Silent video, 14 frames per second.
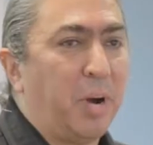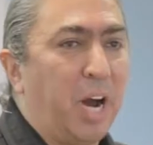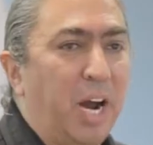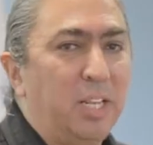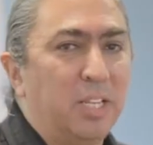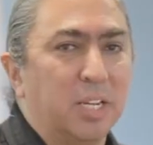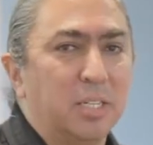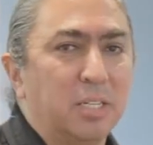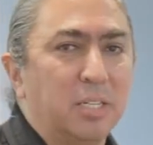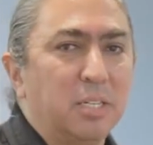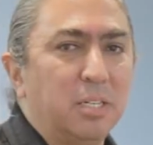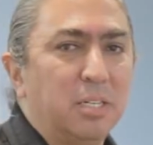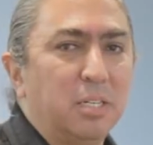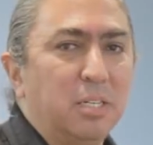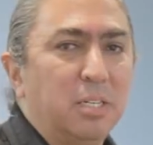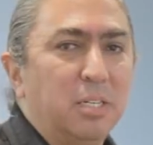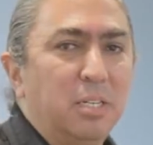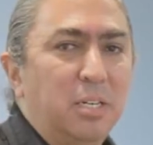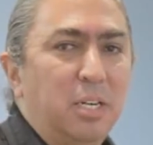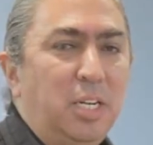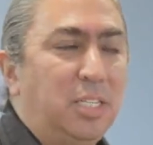Pilate,
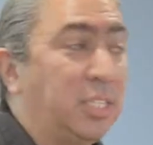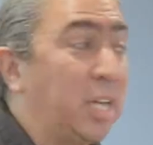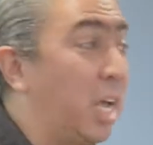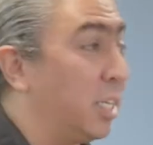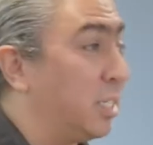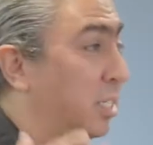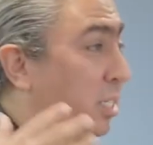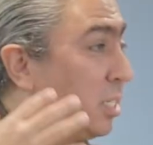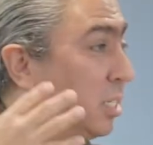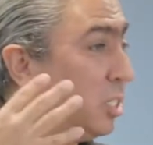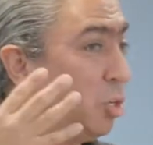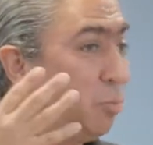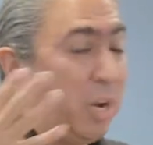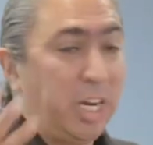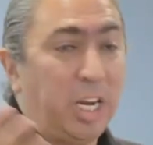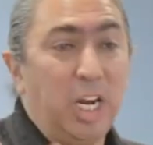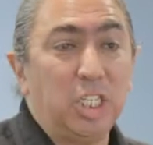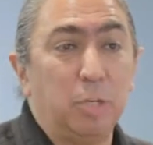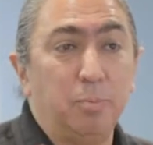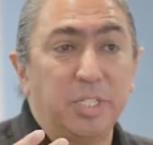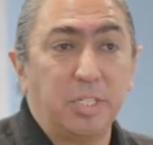he says, my
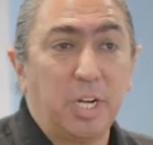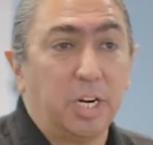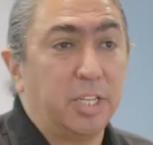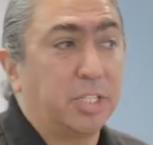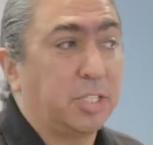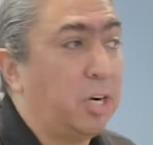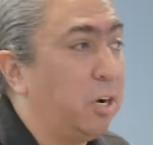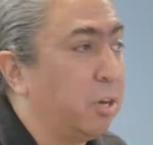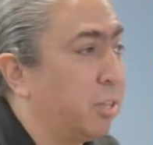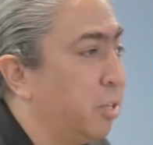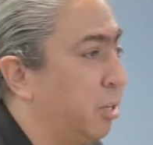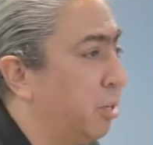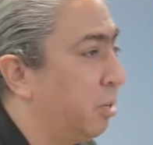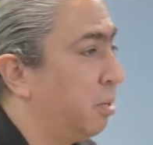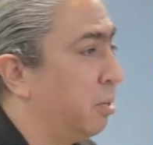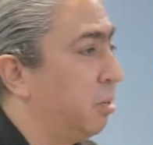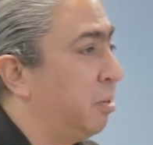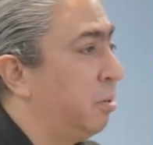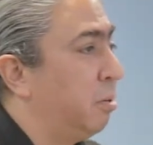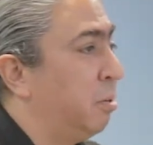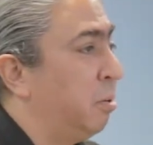kingdom is not of this earth.
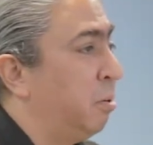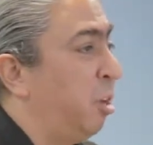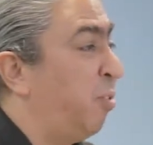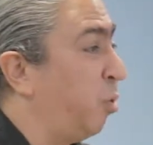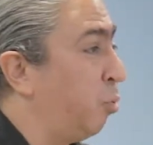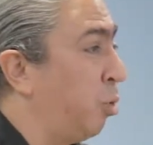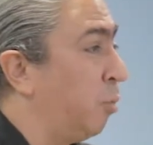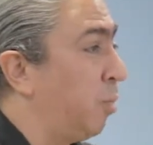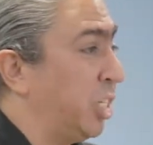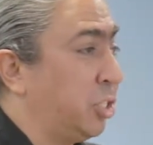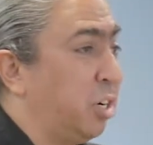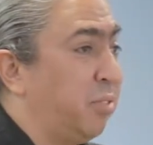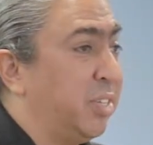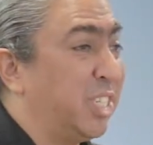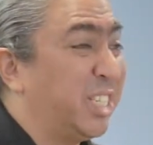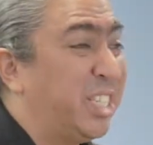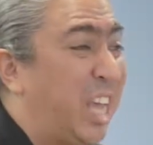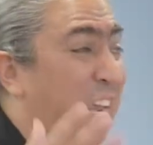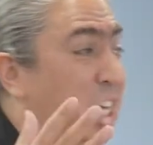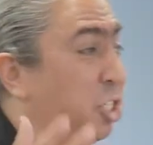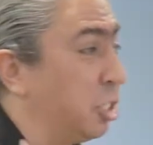If it were, my servants,
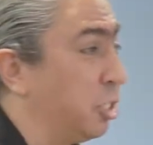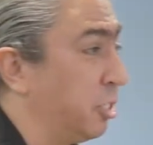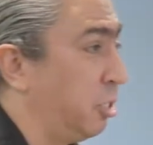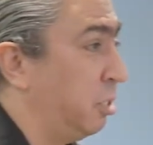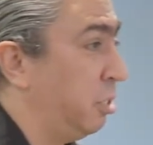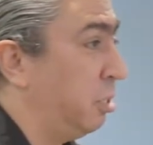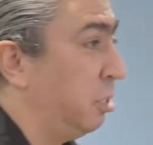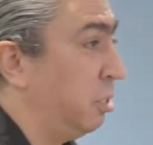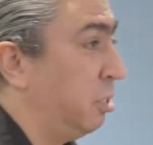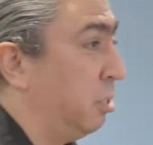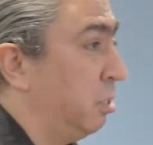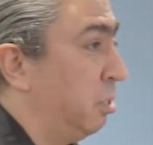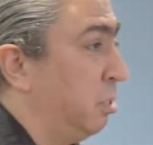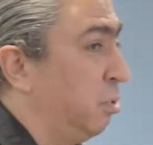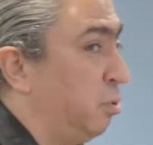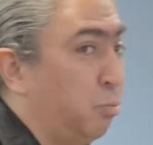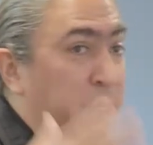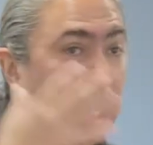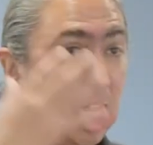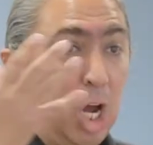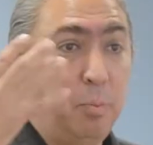the angels,
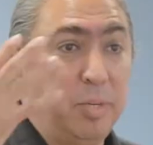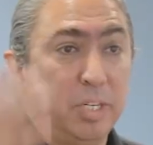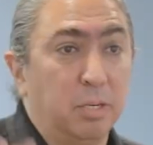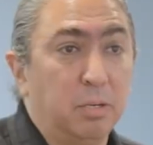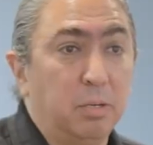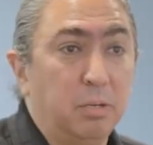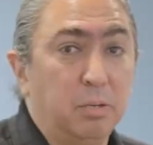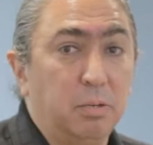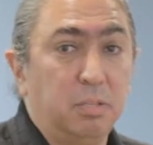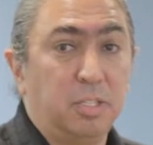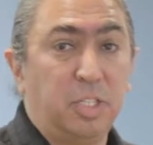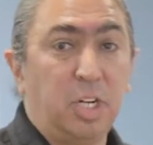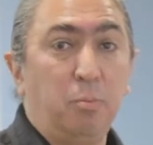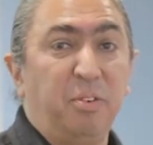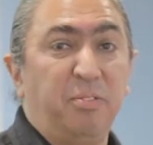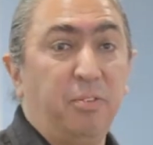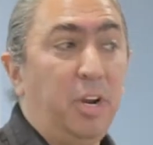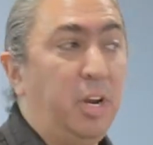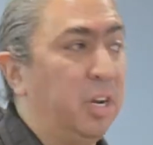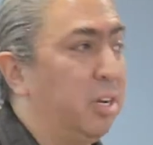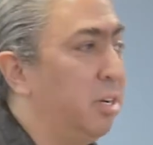would come and set me
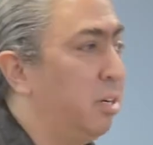free.